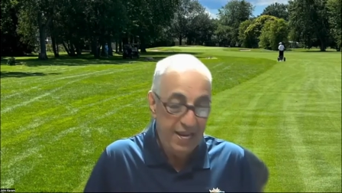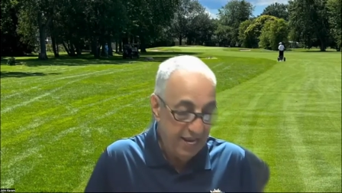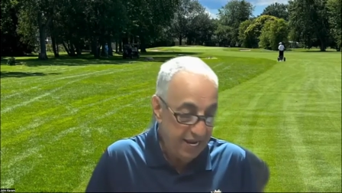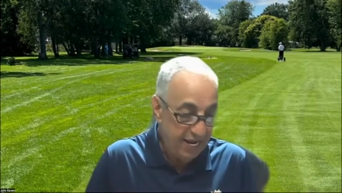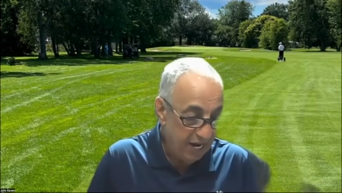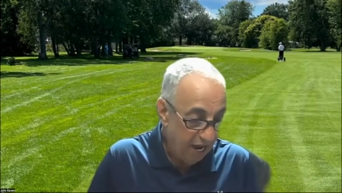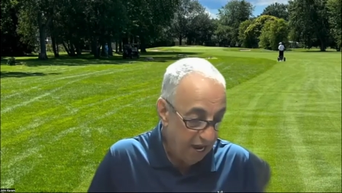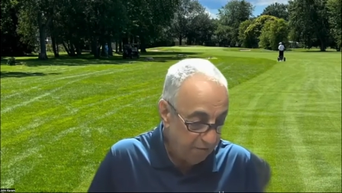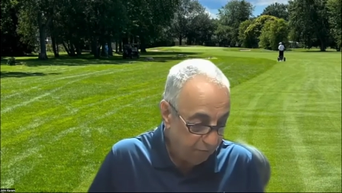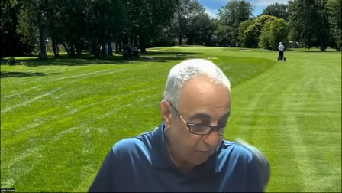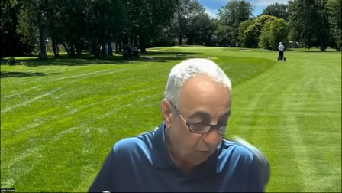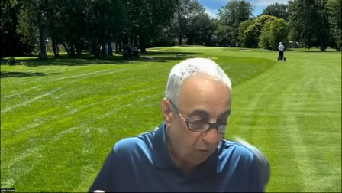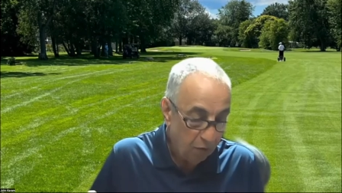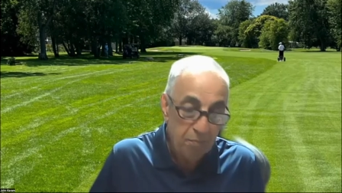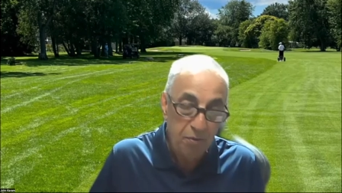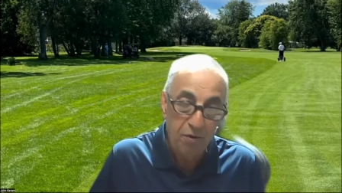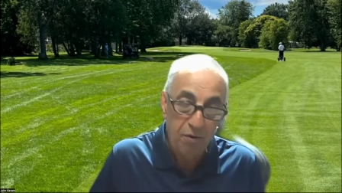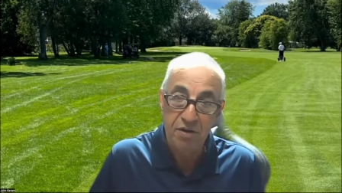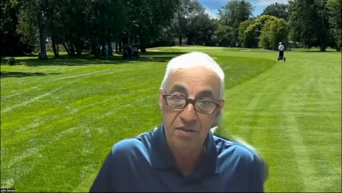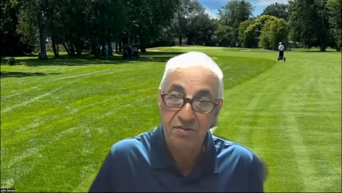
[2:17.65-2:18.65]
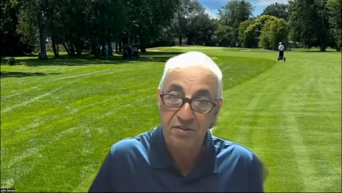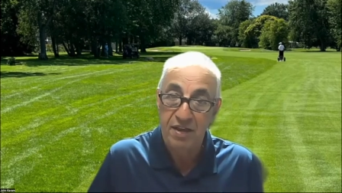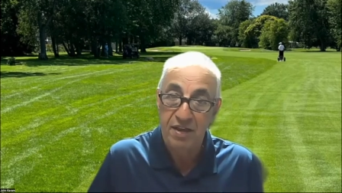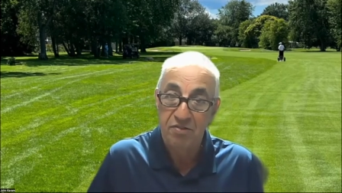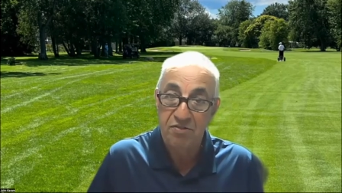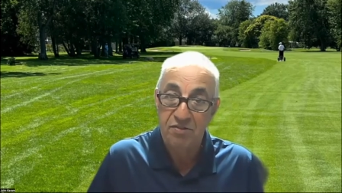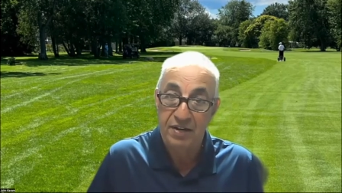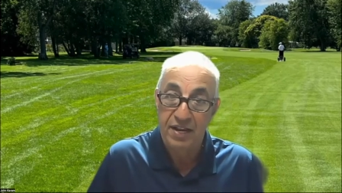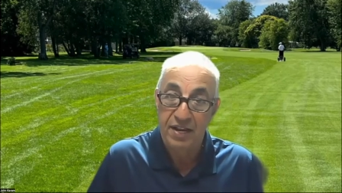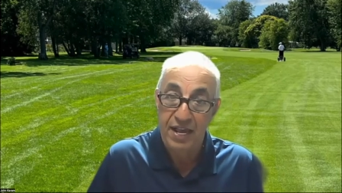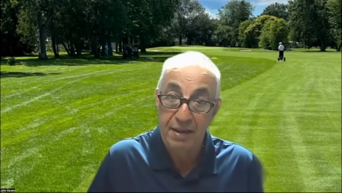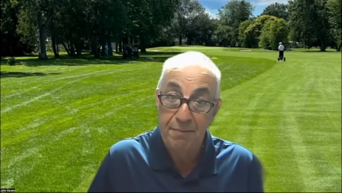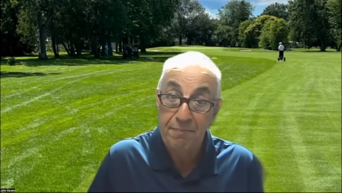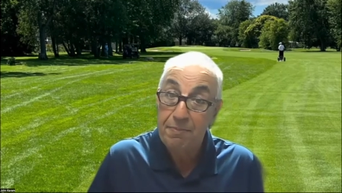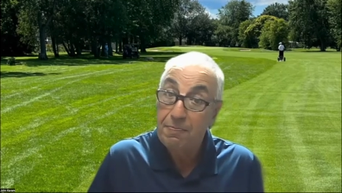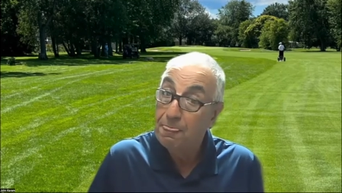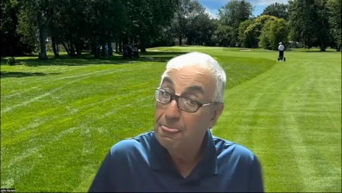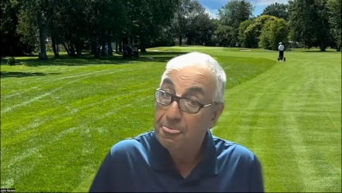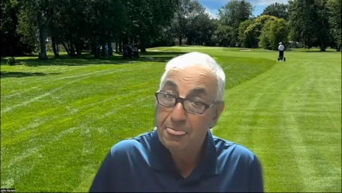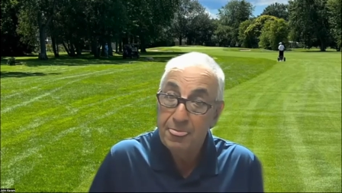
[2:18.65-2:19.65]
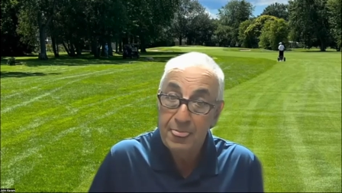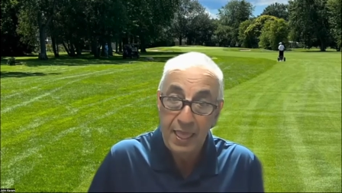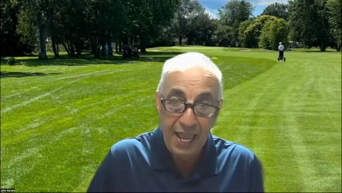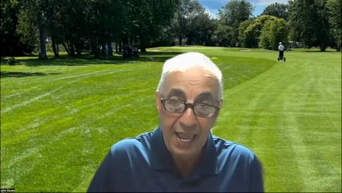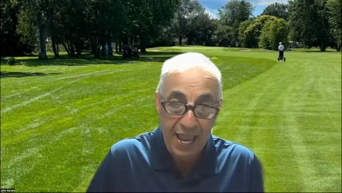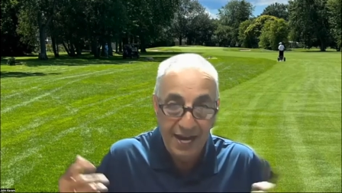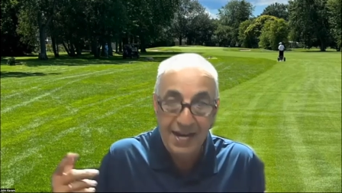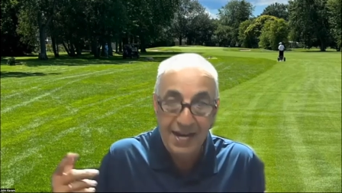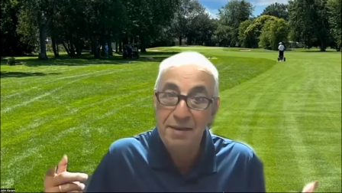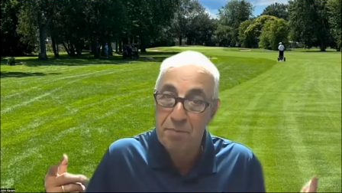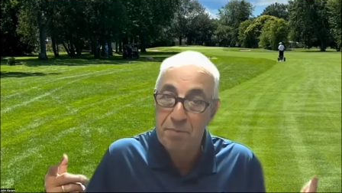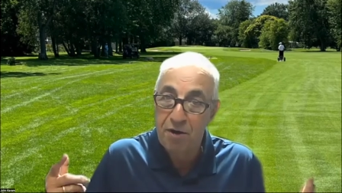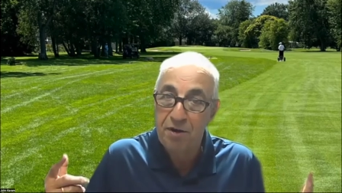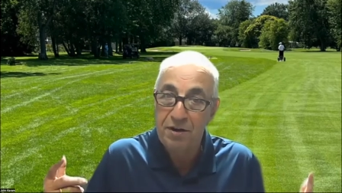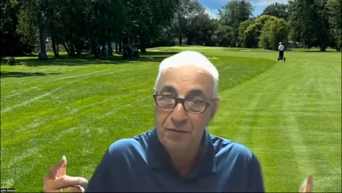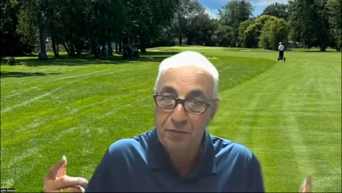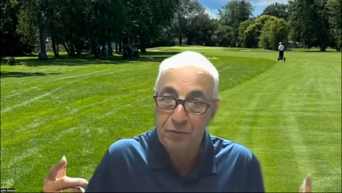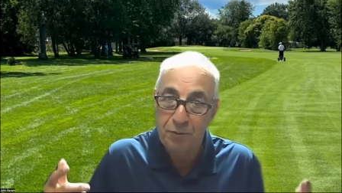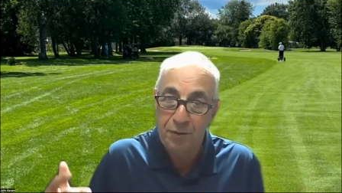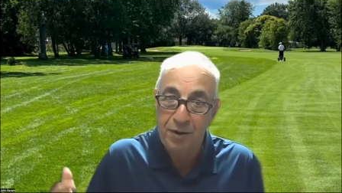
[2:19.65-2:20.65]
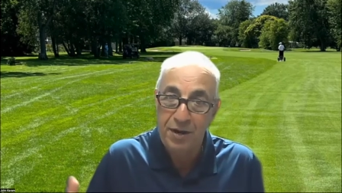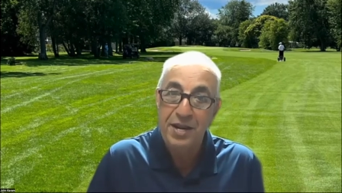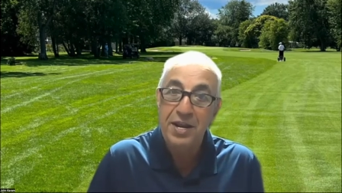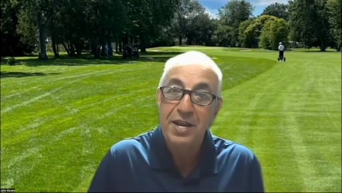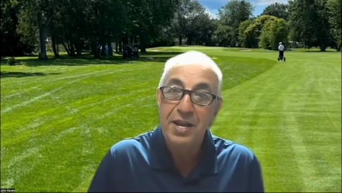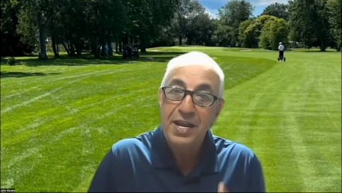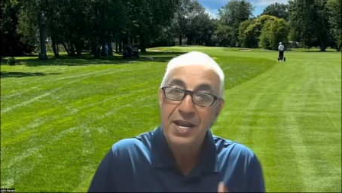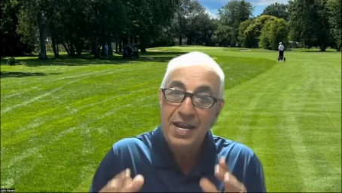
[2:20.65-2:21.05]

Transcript: He got four birdies yesterday, and he birdied three